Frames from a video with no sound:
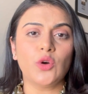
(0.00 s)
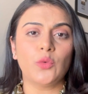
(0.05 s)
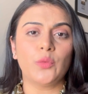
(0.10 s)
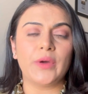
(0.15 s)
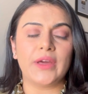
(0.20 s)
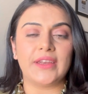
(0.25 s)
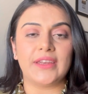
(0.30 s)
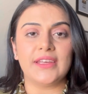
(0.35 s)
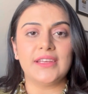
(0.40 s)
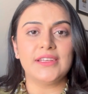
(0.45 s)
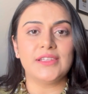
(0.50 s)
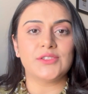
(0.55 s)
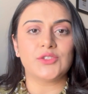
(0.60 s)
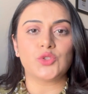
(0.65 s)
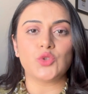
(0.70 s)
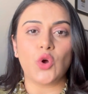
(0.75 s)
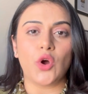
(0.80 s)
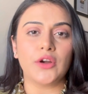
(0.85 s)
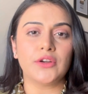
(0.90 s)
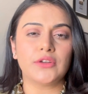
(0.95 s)
wearing is
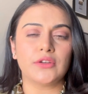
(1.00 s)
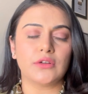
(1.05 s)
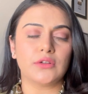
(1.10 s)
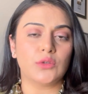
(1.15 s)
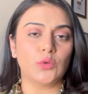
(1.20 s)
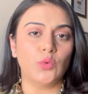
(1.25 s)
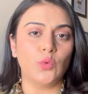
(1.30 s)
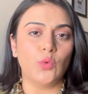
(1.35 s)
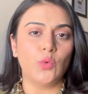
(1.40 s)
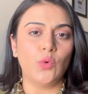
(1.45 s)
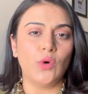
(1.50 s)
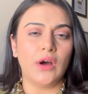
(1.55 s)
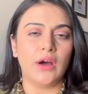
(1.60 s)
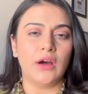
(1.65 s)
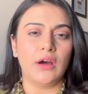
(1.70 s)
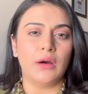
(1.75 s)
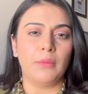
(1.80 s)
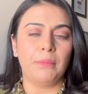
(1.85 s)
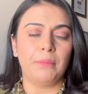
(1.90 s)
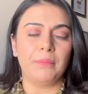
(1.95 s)
not to
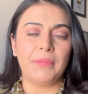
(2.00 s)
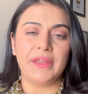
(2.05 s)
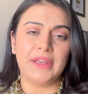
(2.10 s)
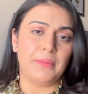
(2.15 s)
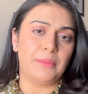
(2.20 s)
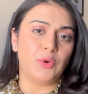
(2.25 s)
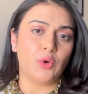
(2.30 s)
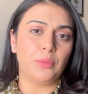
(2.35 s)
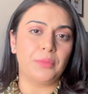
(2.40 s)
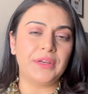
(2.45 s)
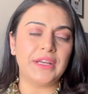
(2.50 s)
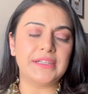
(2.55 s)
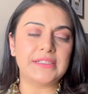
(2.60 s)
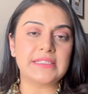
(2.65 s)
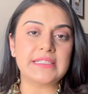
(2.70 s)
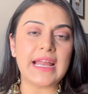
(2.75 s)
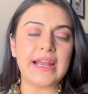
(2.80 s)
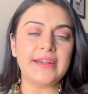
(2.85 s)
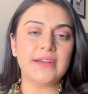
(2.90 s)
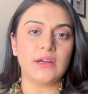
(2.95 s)
an appropriate
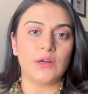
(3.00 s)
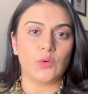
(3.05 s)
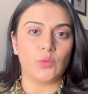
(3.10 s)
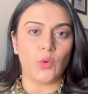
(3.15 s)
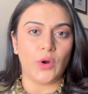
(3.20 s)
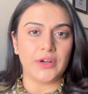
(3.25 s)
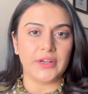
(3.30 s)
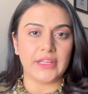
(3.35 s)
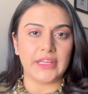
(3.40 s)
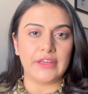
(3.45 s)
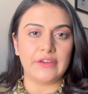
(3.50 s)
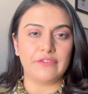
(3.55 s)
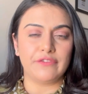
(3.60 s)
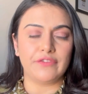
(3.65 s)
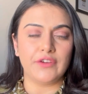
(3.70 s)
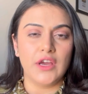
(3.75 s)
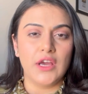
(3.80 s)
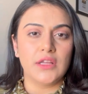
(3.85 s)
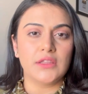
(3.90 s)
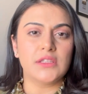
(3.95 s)
standard. What
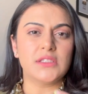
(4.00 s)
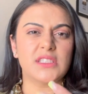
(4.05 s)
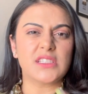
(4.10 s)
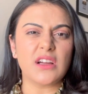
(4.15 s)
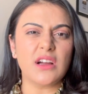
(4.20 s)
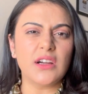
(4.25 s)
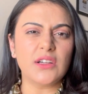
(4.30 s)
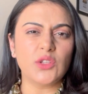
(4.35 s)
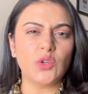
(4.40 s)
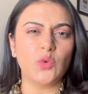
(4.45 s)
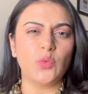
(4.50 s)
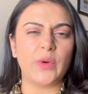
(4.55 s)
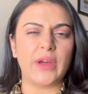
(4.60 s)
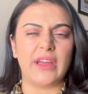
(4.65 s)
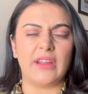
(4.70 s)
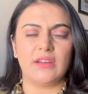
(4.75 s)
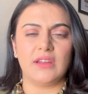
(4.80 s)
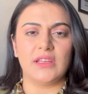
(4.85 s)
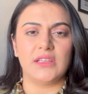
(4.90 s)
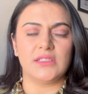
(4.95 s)
if the skirt you
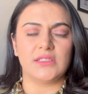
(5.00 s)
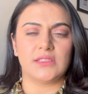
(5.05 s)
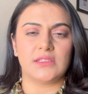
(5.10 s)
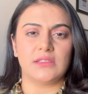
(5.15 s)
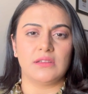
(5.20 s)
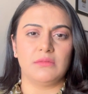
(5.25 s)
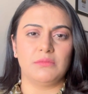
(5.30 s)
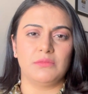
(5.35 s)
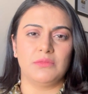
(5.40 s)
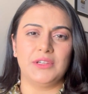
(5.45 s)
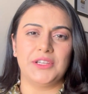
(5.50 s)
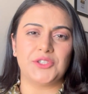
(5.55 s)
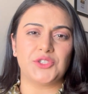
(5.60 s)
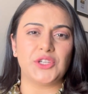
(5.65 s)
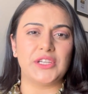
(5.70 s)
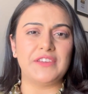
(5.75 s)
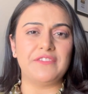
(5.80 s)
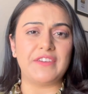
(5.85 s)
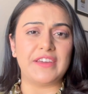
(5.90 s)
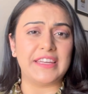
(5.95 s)
wear is
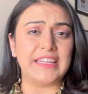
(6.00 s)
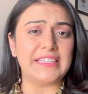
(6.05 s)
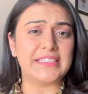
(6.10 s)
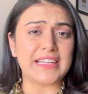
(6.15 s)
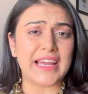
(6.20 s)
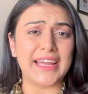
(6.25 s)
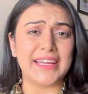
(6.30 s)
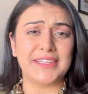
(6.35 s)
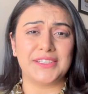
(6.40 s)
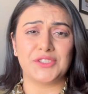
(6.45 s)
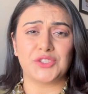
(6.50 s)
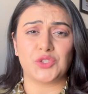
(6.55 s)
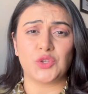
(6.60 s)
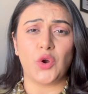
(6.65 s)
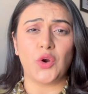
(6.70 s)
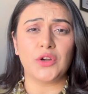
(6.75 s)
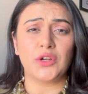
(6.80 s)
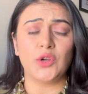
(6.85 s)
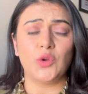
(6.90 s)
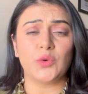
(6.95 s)
literally very tight, is
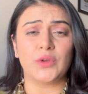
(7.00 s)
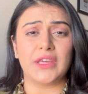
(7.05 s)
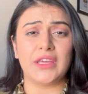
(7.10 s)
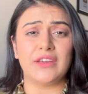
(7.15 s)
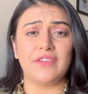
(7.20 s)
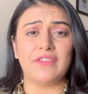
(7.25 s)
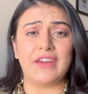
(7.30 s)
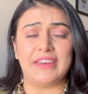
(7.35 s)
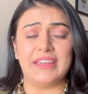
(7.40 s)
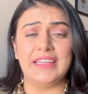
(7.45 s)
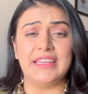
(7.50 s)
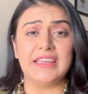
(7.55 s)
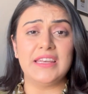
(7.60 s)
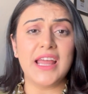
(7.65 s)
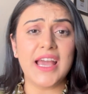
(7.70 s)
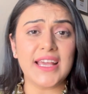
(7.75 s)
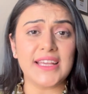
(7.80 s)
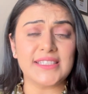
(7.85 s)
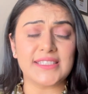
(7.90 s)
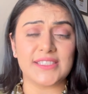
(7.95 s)
not looking very
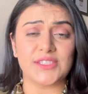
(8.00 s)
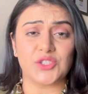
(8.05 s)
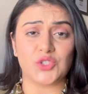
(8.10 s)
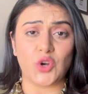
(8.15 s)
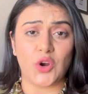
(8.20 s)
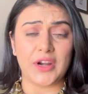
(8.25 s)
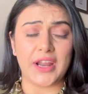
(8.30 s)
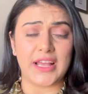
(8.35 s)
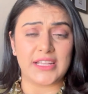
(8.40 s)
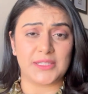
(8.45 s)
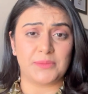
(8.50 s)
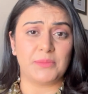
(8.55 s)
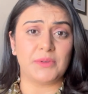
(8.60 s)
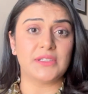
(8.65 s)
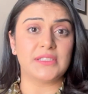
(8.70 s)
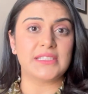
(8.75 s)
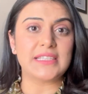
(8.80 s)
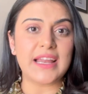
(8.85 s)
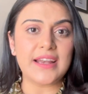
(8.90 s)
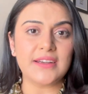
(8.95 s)
nice, it's not as per
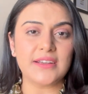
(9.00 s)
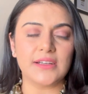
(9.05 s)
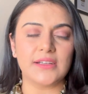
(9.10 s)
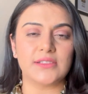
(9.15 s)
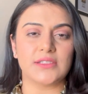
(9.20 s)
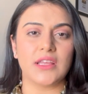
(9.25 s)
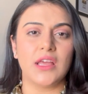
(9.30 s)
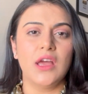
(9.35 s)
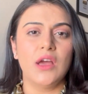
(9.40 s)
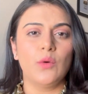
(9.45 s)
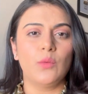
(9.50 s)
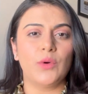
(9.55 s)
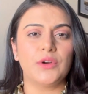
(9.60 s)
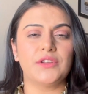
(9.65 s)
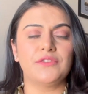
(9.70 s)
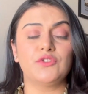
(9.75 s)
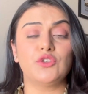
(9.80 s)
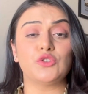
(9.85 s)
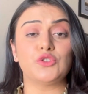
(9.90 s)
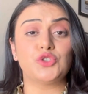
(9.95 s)
standards? What
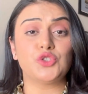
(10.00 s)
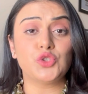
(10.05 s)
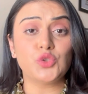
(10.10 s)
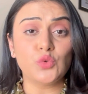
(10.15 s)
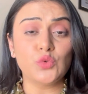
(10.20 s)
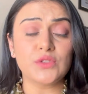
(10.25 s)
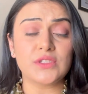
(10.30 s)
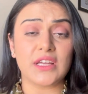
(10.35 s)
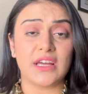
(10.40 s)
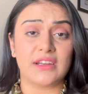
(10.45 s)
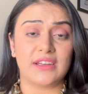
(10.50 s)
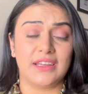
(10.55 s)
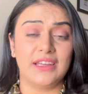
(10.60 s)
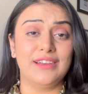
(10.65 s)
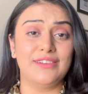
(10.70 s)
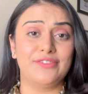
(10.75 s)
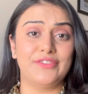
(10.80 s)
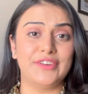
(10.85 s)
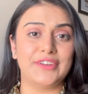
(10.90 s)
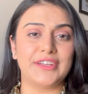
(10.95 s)
if your shoes are
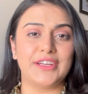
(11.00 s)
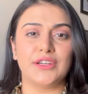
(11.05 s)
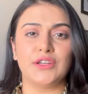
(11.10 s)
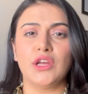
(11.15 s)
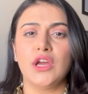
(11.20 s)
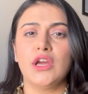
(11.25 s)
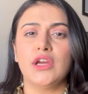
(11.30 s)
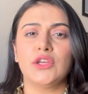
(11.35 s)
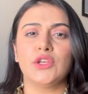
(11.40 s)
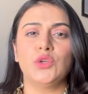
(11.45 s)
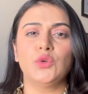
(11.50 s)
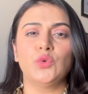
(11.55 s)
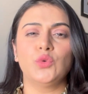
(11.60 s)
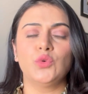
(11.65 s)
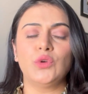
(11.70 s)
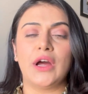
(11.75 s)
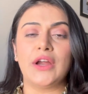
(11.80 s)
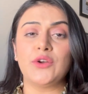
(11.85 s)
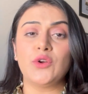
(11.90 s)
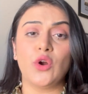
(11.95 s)
ill-fitted?
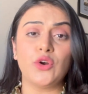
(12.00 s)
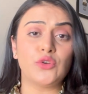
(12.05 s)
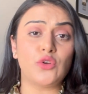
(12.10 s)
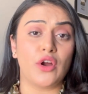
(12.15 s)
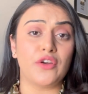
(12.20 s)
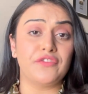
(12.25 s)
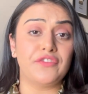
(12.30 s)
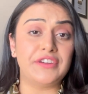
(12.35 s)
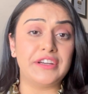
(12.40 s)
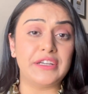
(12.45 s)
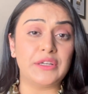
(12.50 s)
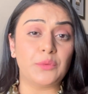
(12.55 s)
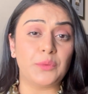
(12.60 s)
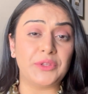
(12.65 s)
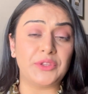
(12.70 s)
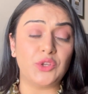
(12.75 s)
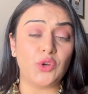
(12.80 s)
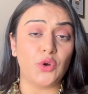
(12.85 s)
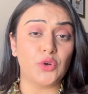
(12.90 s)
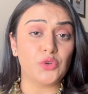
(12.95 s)
You are not confident
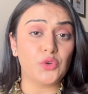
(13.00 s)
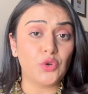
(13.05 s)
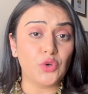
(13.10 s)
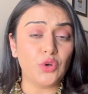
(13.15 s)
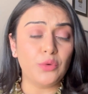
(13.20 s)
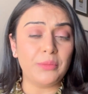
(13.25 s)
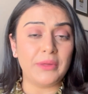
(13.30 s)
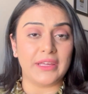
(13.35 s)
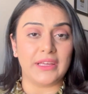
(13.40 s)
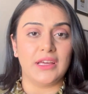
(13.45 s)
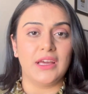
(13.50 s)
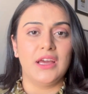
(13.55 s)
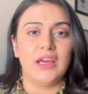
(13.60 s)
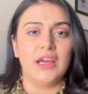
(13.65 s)
with your grooming?